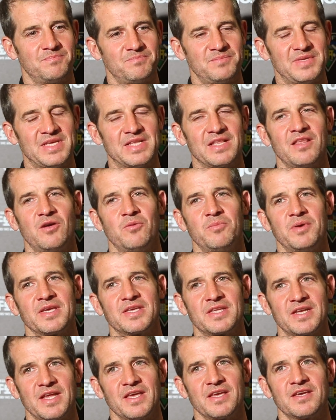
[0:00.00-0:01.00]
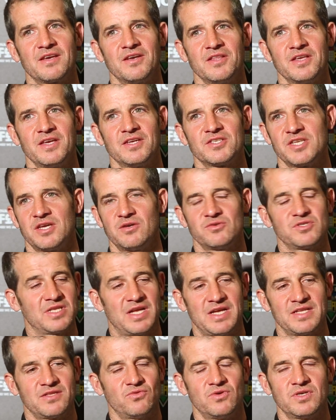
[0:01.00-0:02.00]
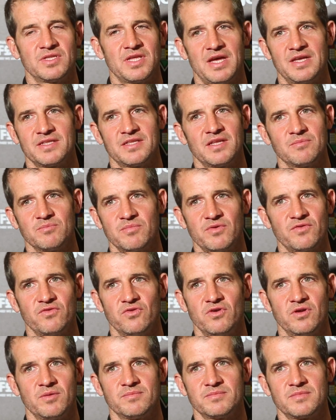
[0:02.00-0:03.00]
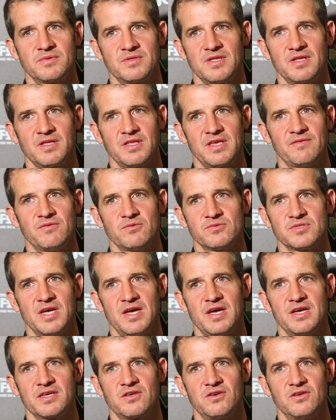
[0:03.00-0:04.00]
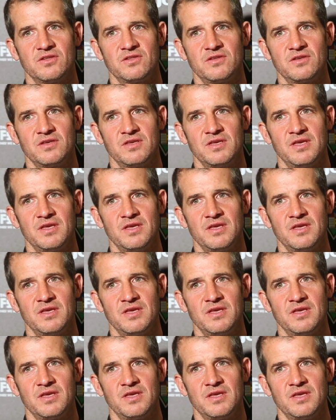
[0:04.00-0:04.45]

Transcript: being a little bit critical of ourselves, and I know that I didn't perform to the levels that I could